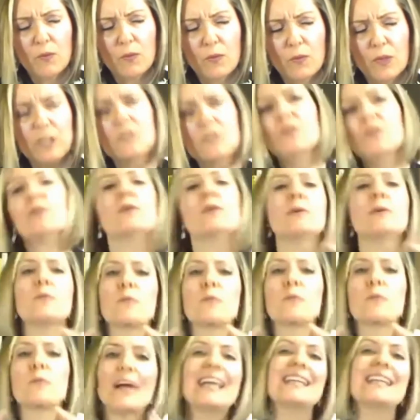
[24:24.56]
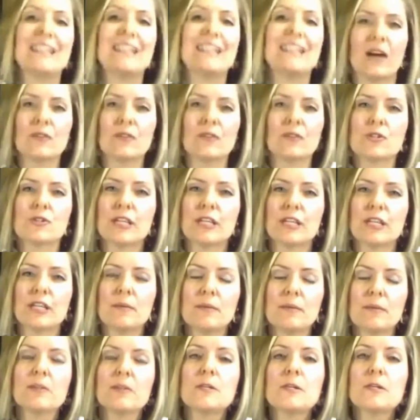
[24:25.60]
write down the
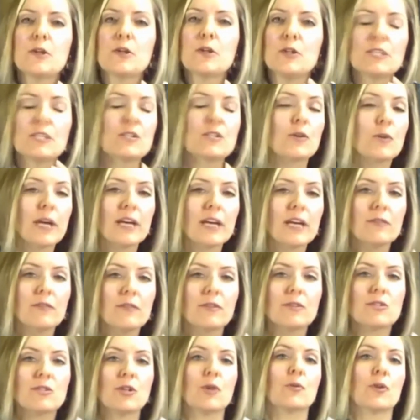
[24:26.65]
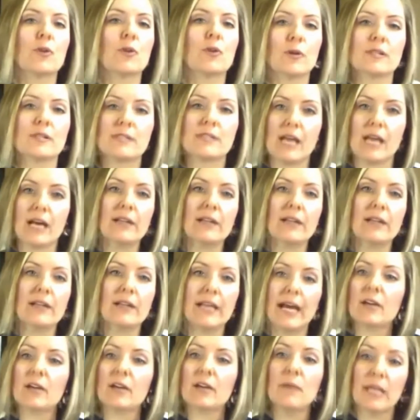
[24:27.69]
dream, it's okay if you don't know exactly
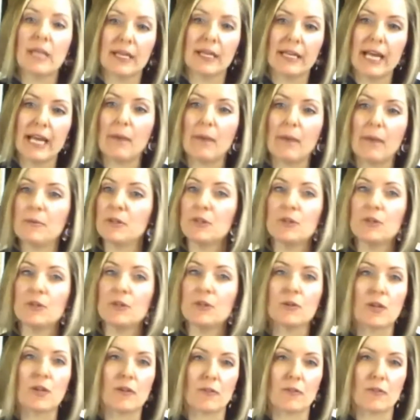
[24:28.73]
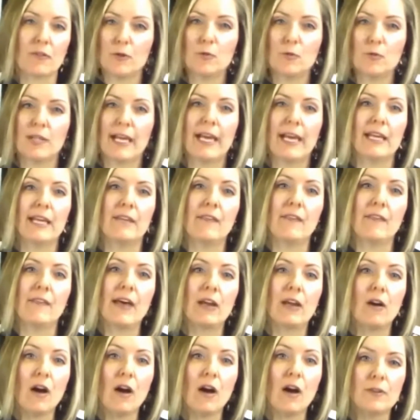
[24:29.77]
how to make it happen. You don't have the full plan. And
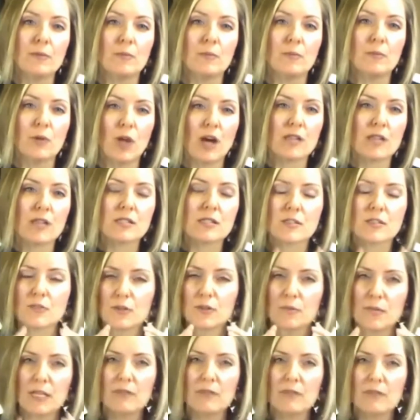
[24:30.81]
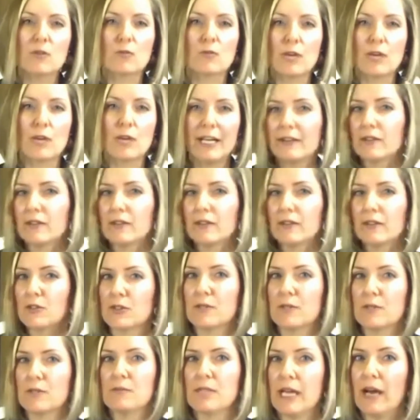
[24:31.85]
that often blocks us from even writing the
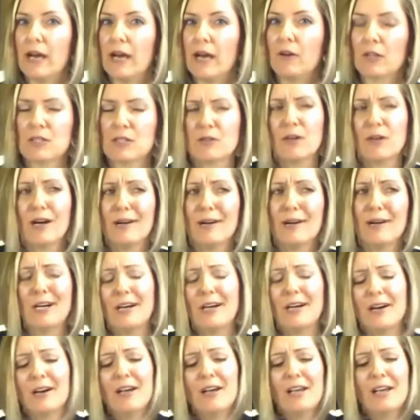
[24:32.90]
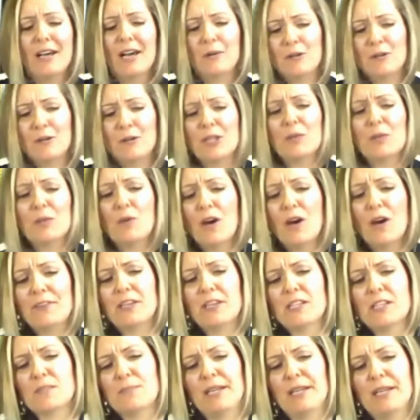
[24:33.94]
dream down. Because, well, I really want
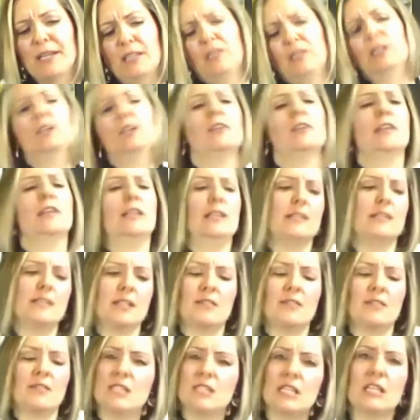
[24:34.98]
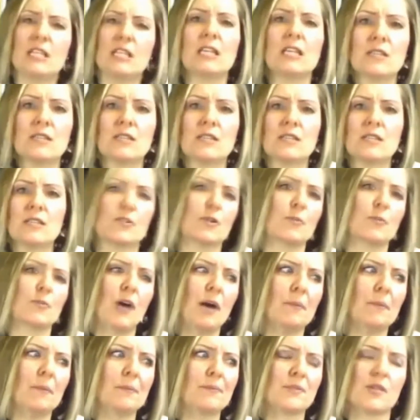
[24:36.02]
this, but clearly these 17 things are a
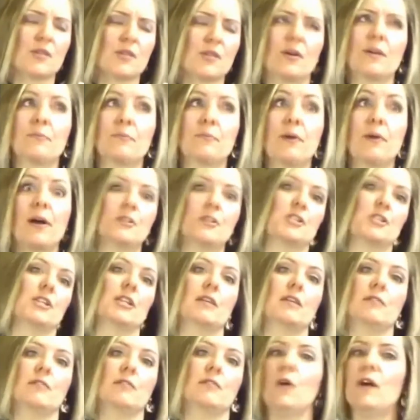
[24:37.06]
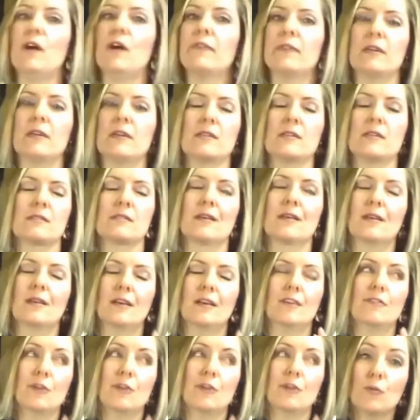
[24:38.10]
problem, so I probably shouldn't even want this.
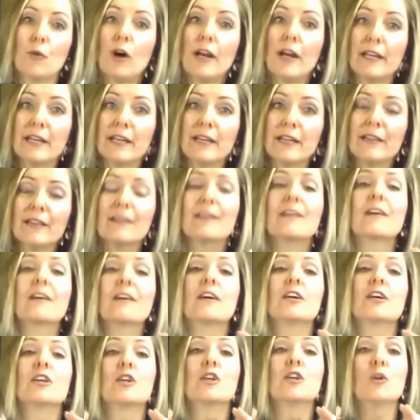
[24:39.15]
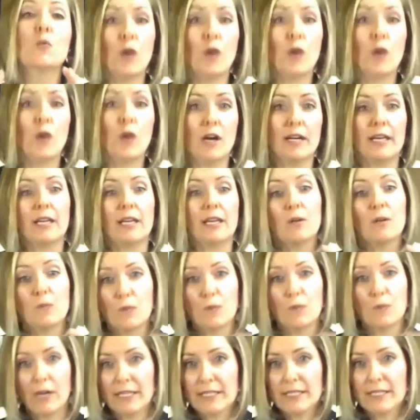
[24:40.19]
If you want it, you want it.
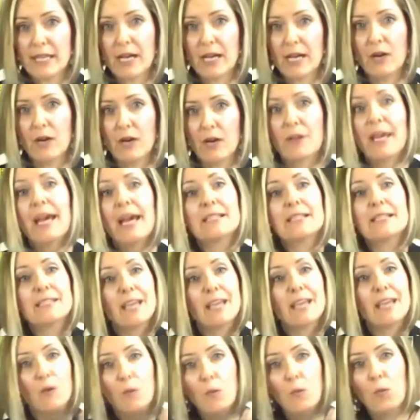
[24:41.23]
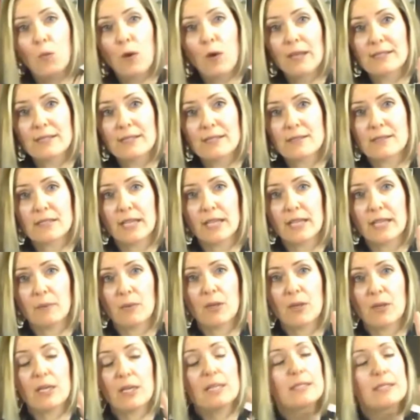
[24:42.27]
Write it down and take one step.
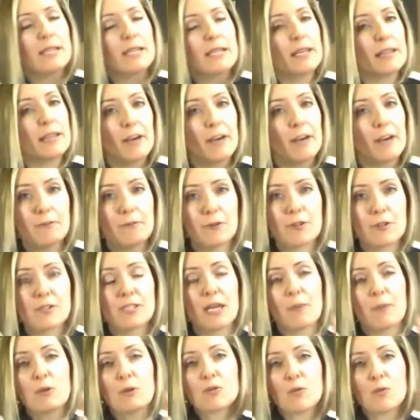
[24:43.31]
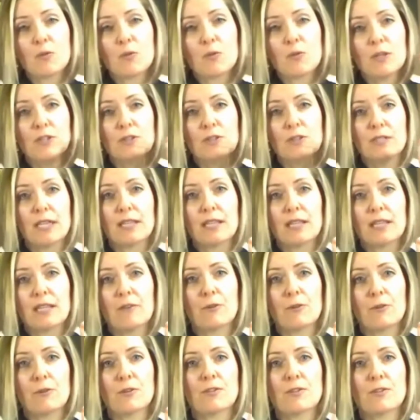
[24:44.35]
Take that first step. Because once you take
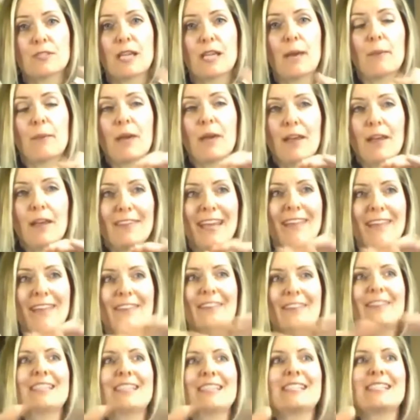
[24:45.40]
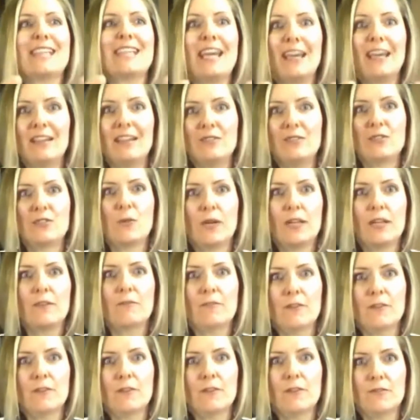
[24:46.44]
that first step, then the 10,
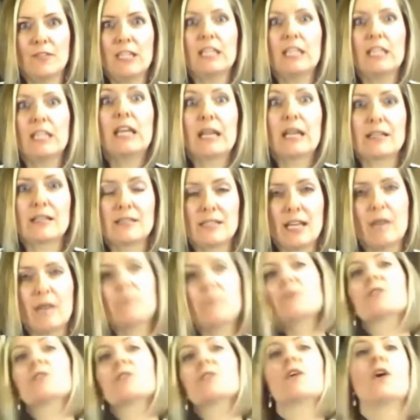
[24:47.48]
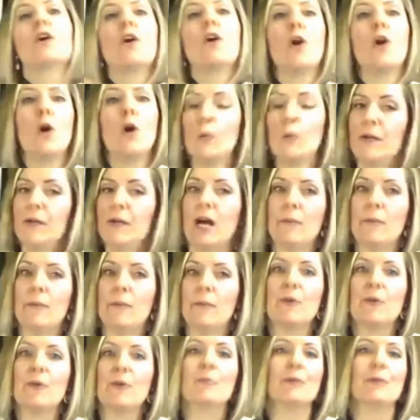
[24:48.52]
20, 50 next steps open
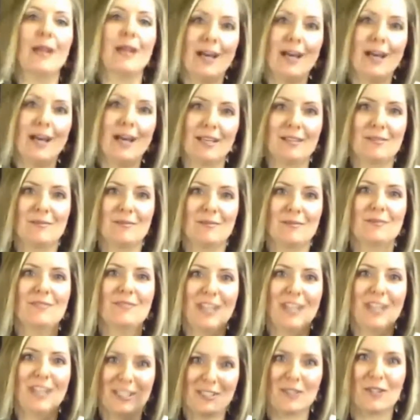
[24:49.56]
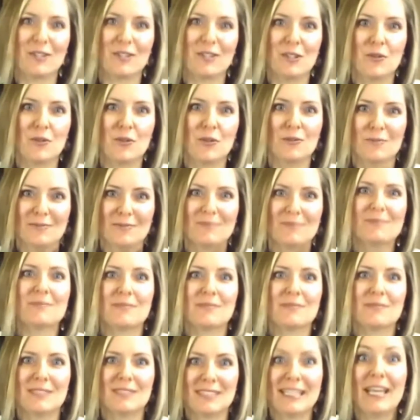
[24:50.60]
up. But not till you
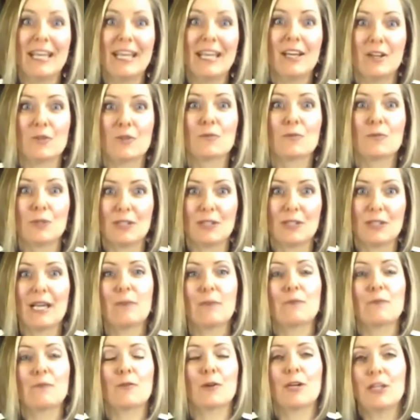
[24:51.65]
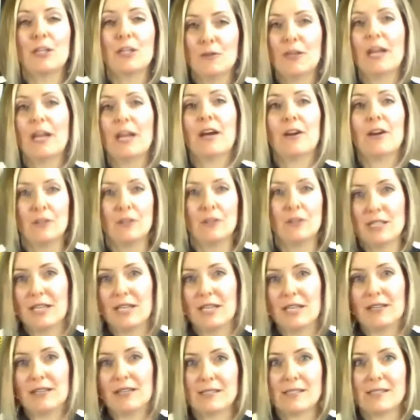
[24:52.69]
say you're really up for it, you care, and you
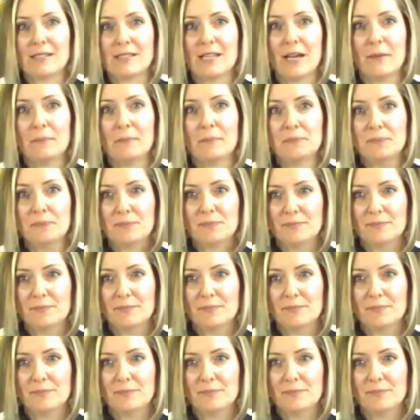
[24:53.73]
take that step.